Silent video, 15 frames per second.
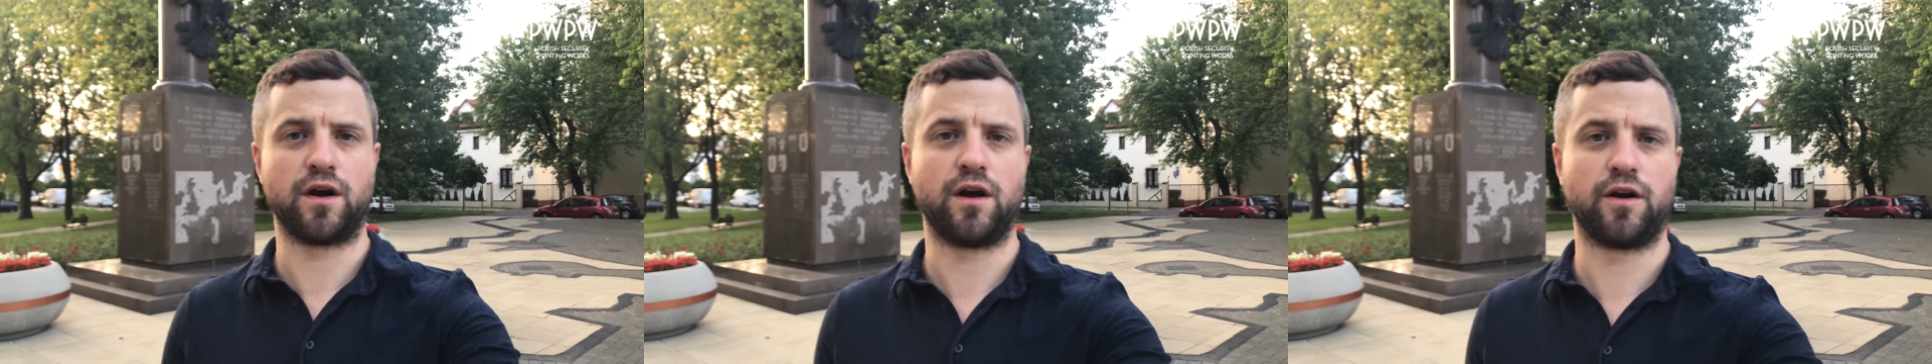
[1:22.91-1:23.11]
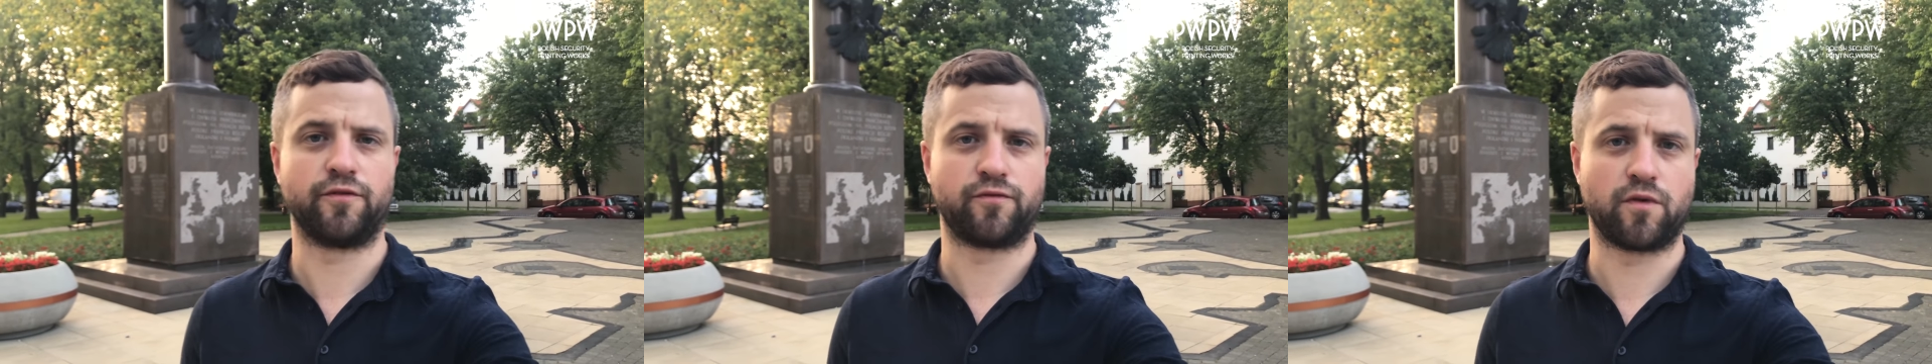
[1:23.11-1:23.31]

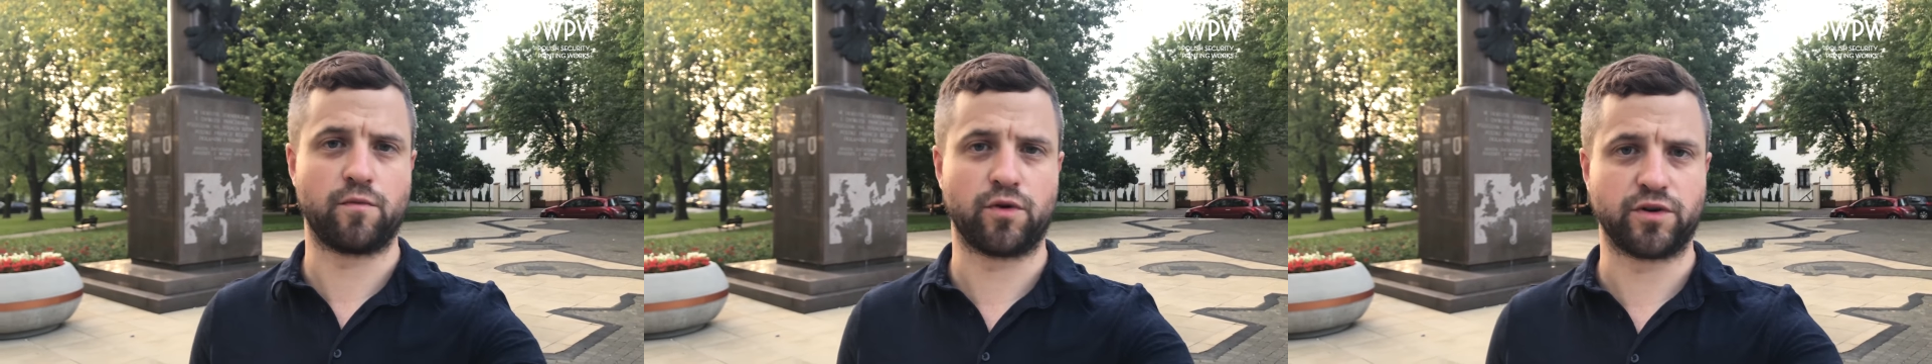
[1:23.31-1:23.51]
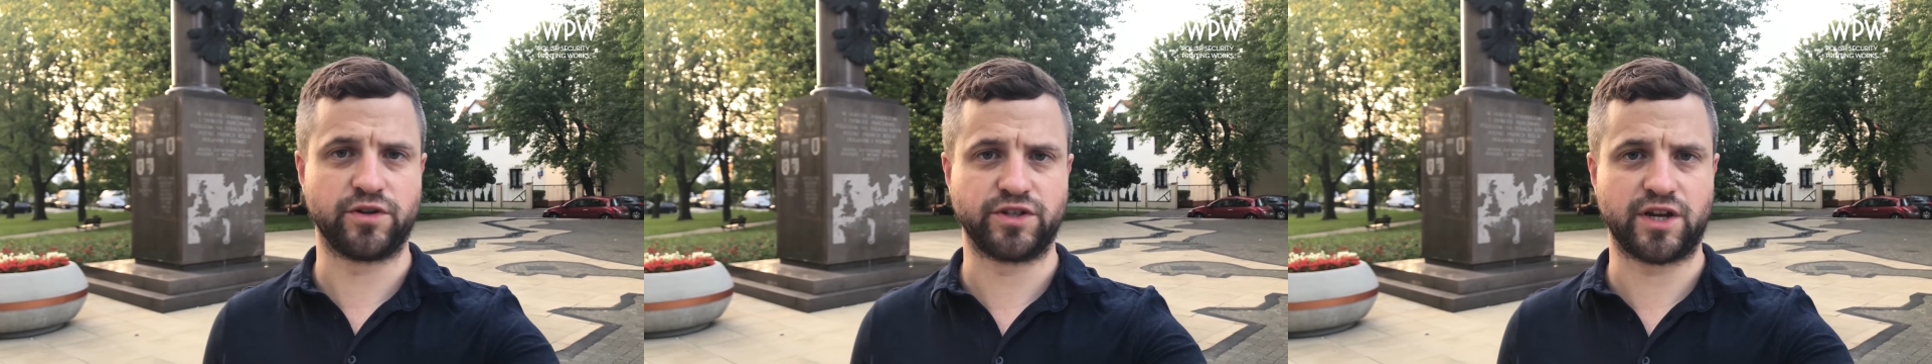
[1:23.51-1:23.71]
hard for a
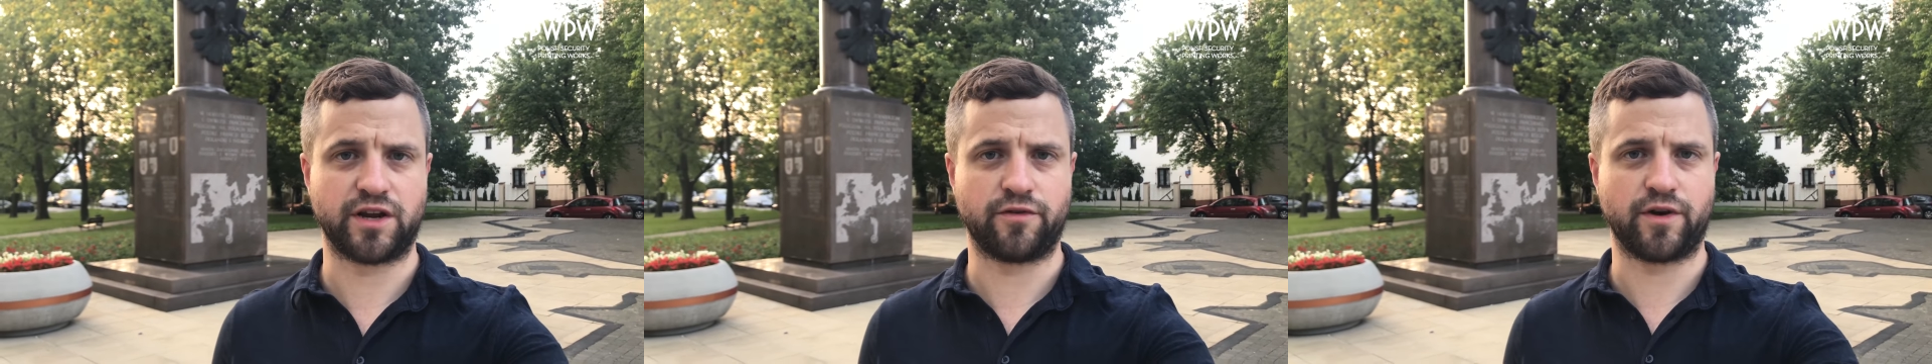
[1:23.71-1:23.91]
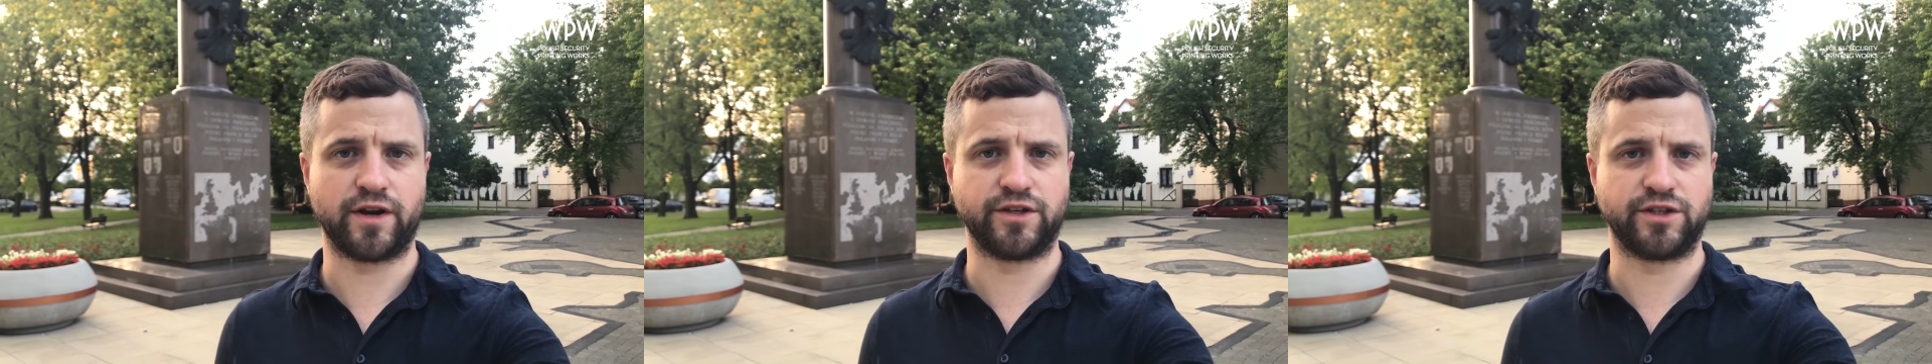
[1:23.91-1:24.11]
modern
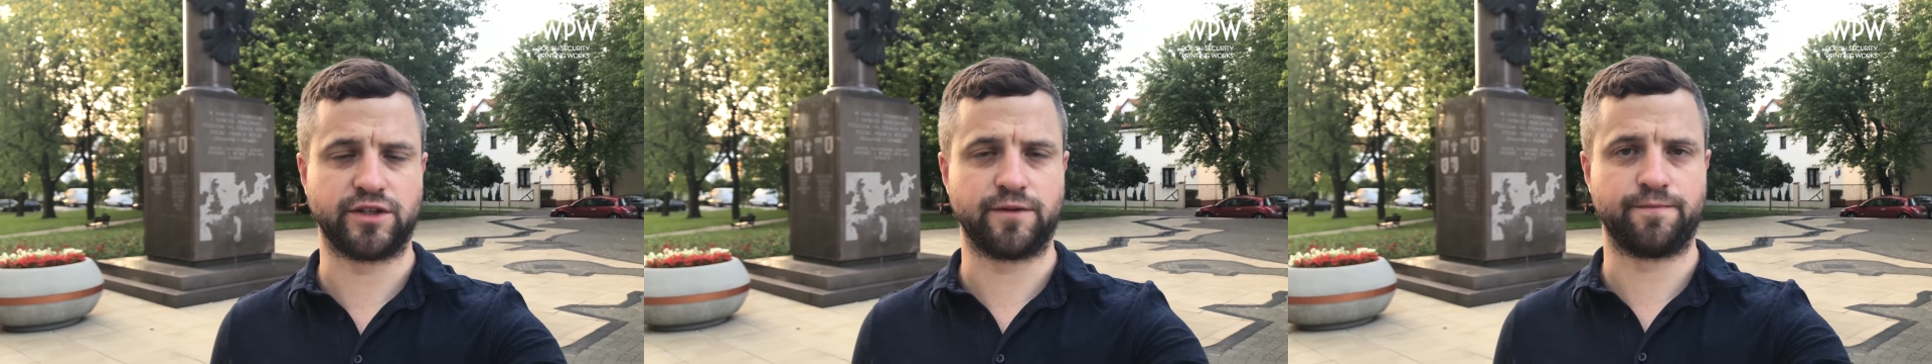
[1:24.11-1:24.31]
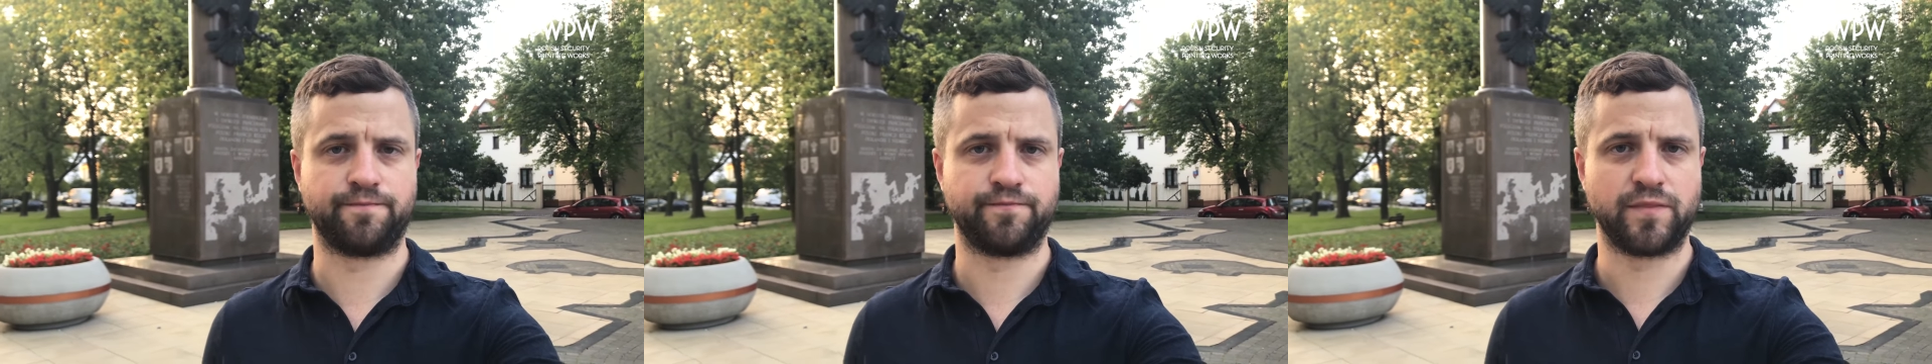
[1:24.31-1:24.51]

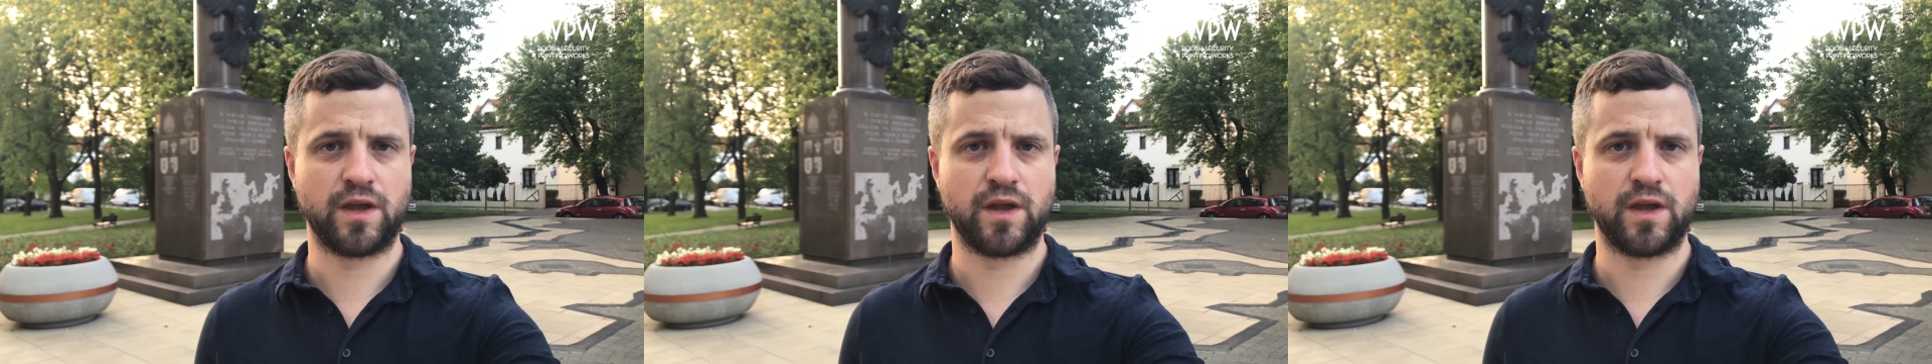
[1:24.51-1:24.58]
generation.